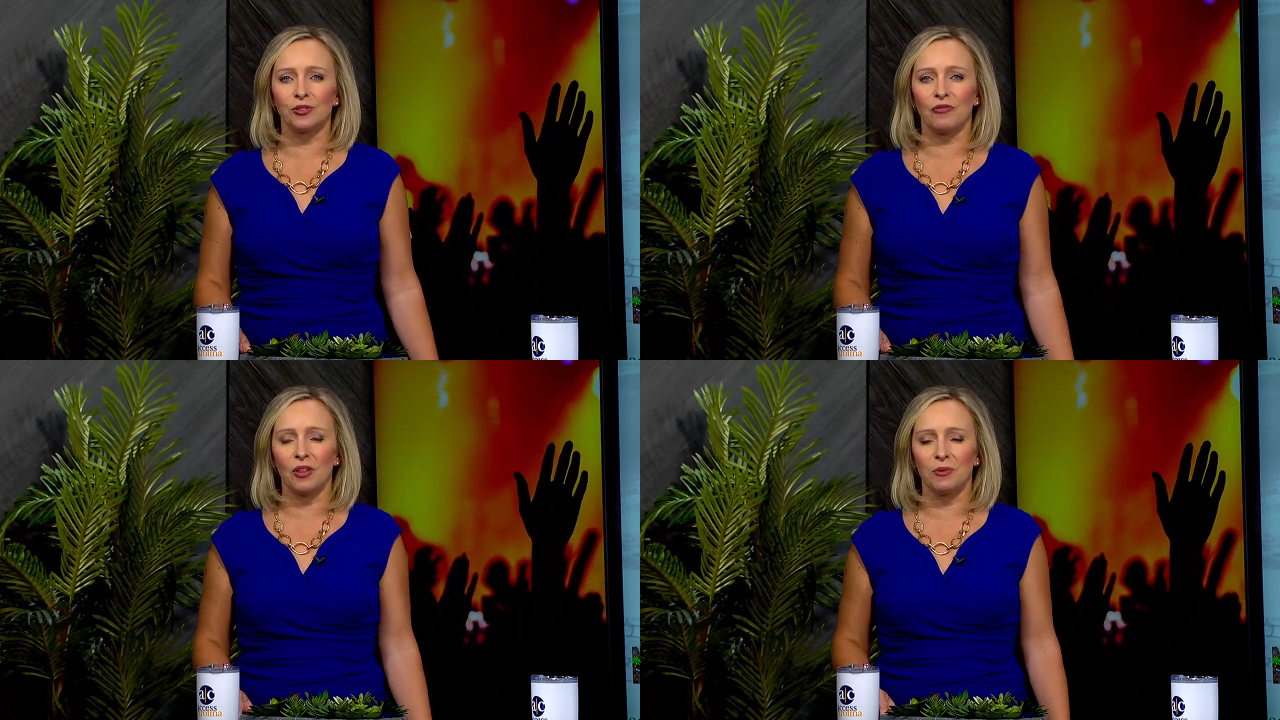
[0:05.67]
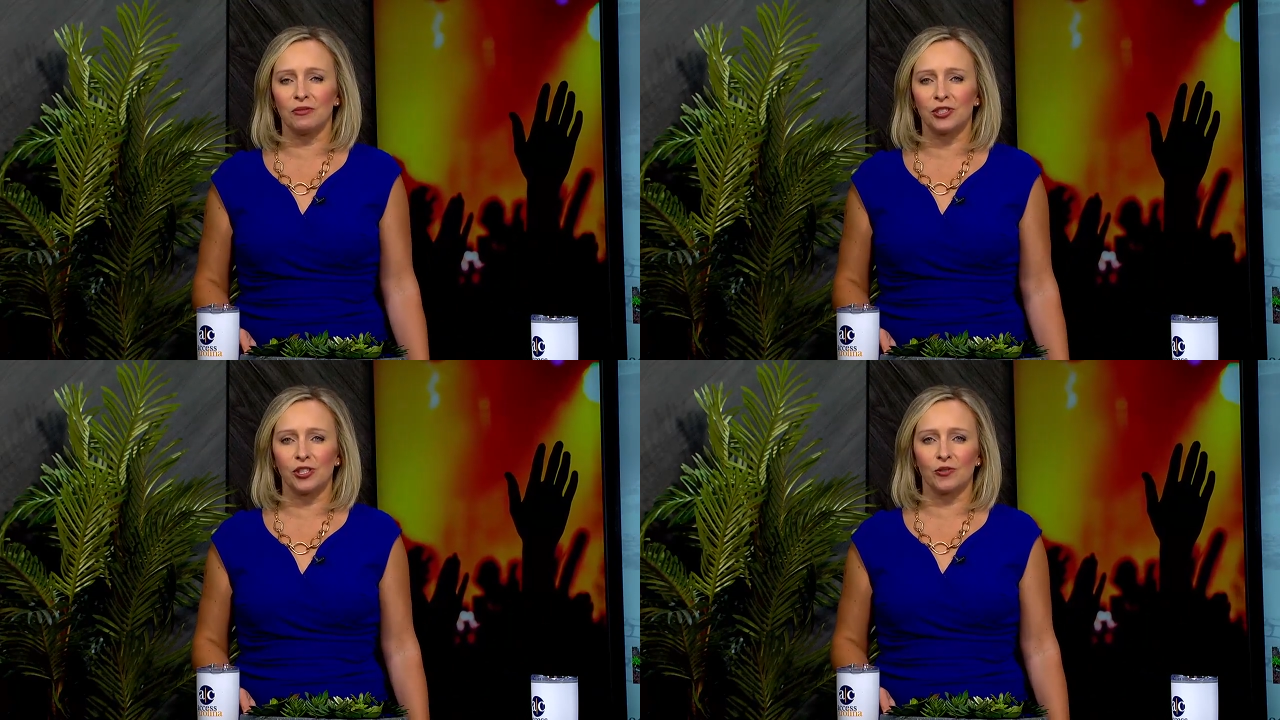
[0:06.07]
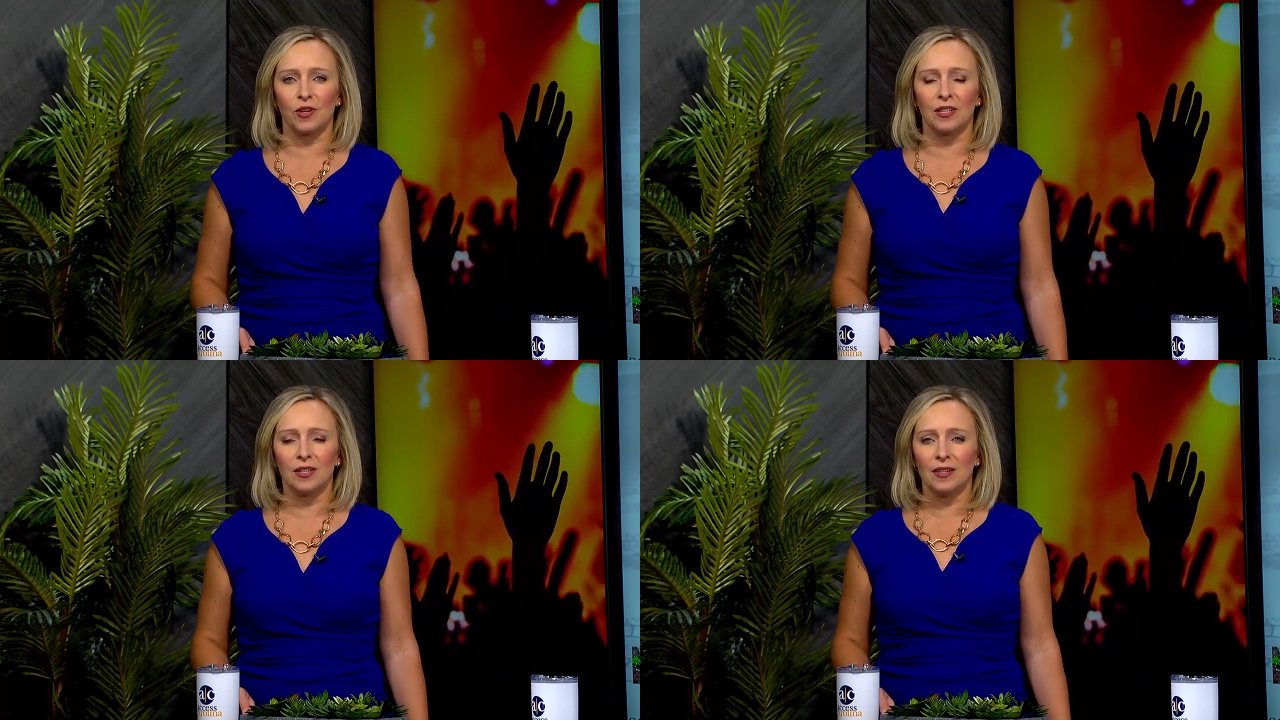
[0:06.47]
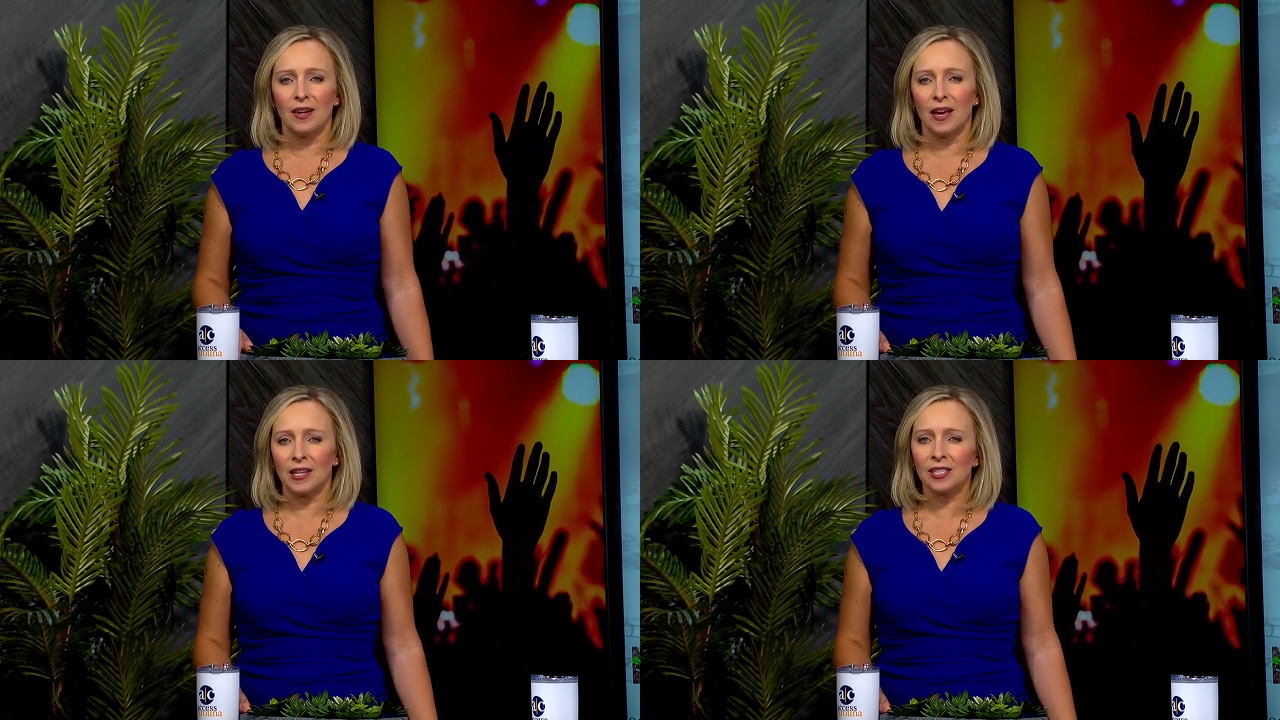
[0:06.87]
development of children.
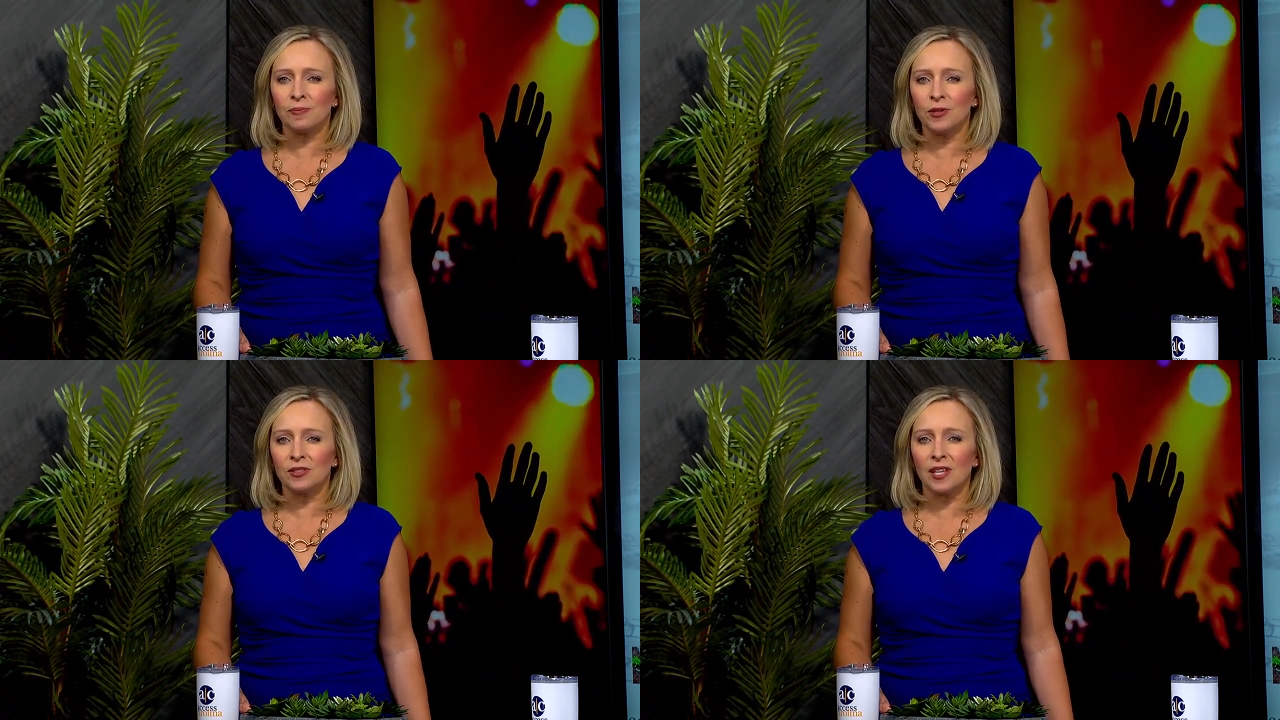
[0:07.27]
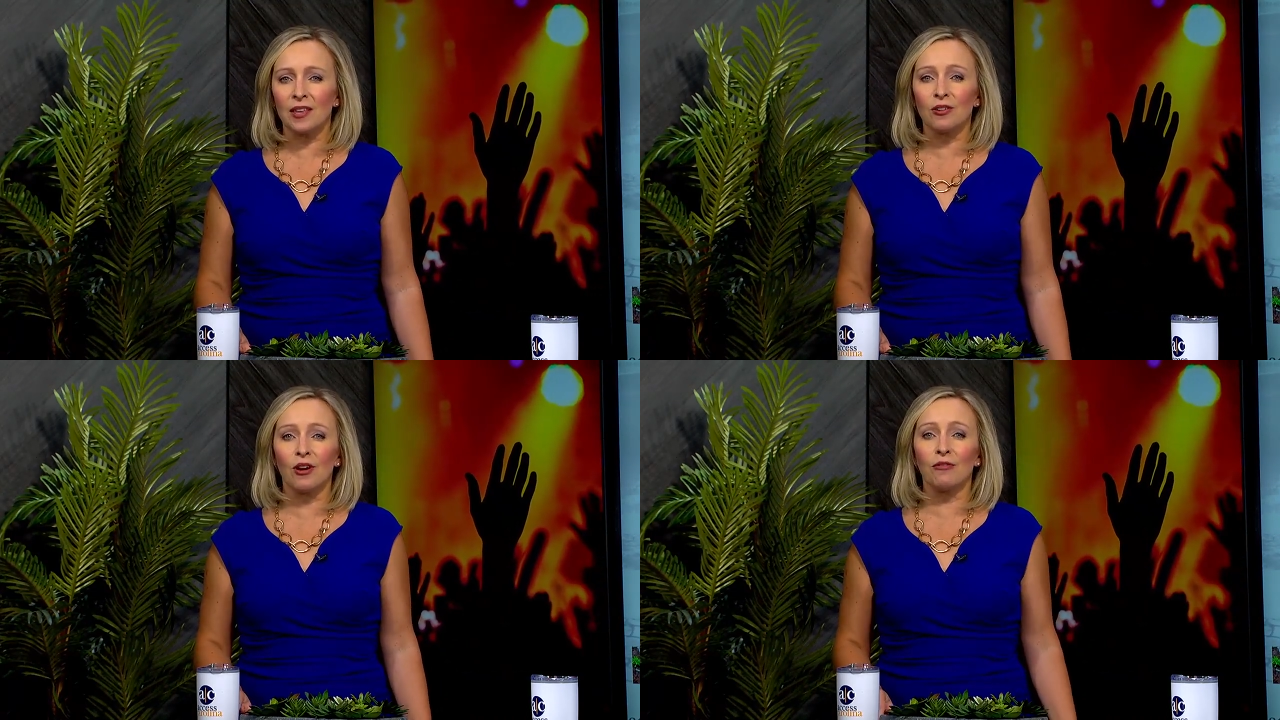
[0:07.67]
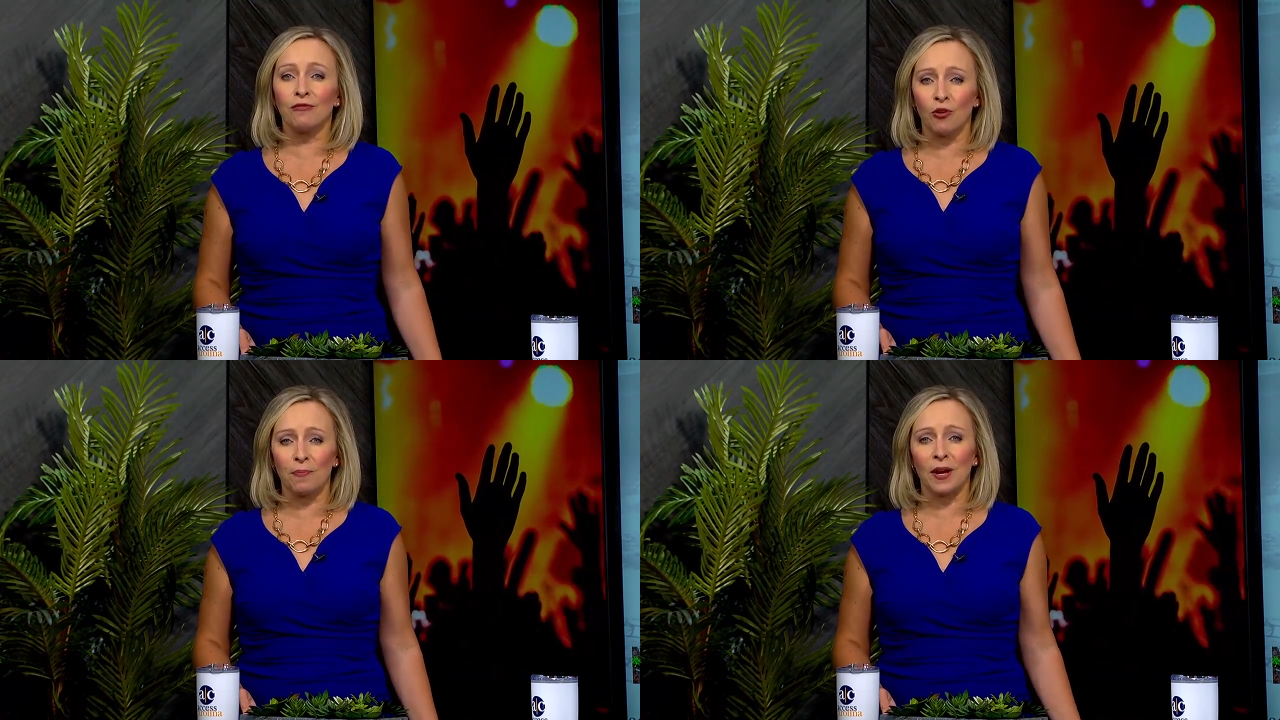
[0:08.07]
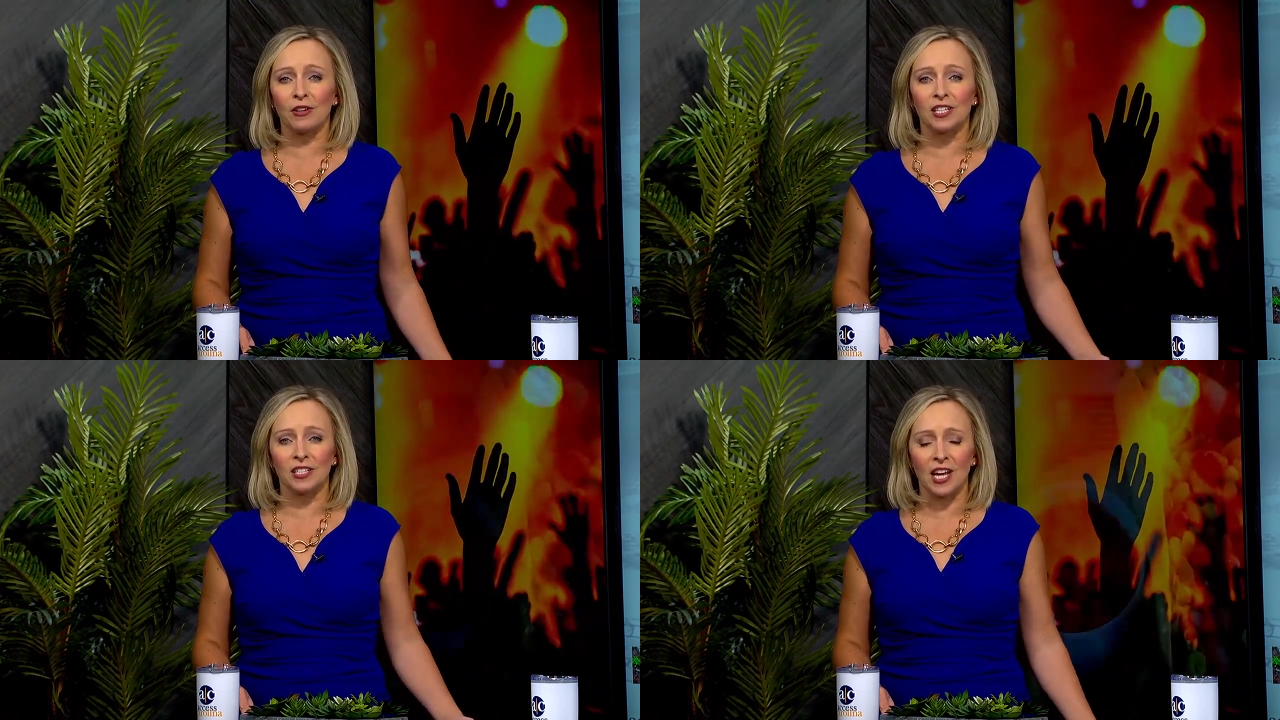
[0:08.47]
And experts say there are four
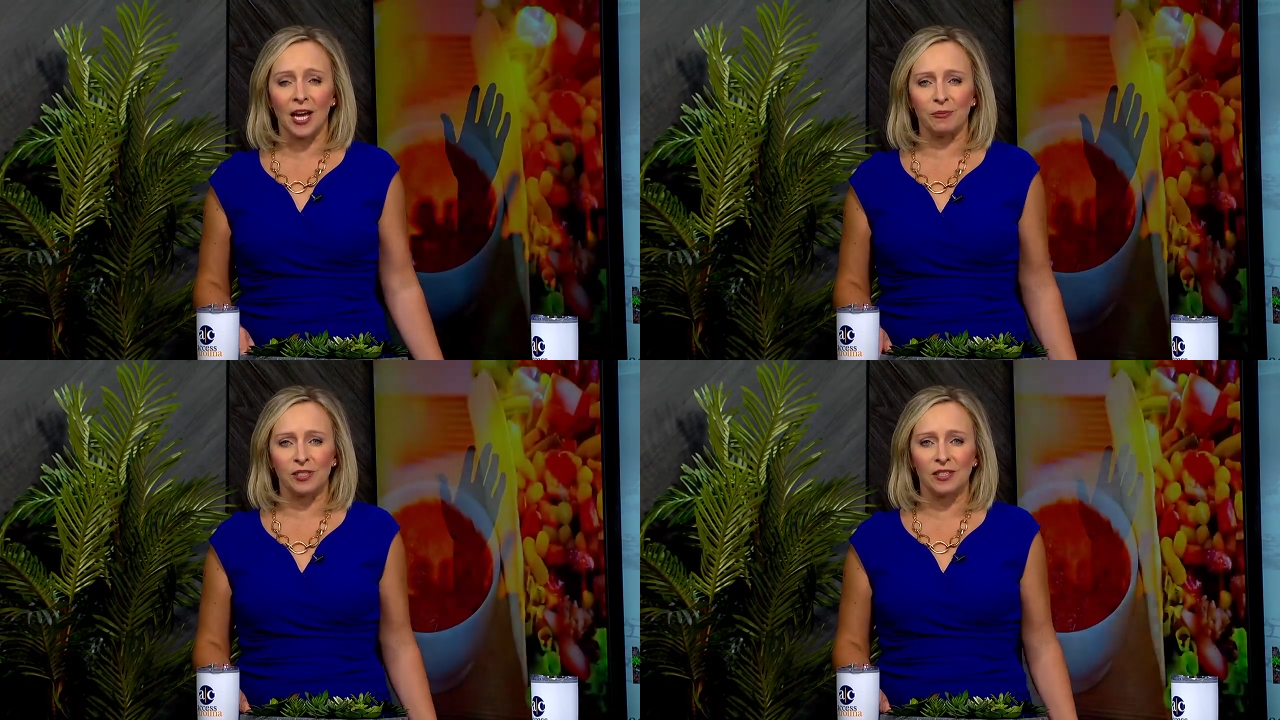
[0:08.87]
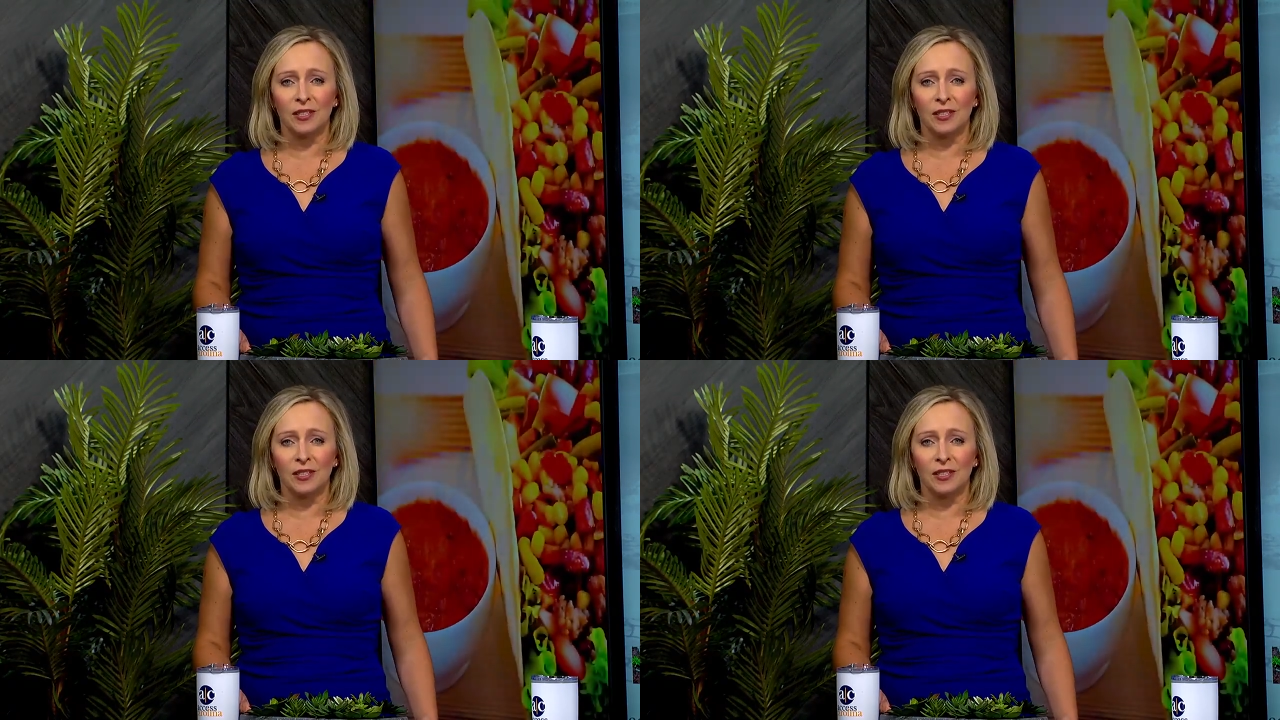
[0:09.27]
parenting types.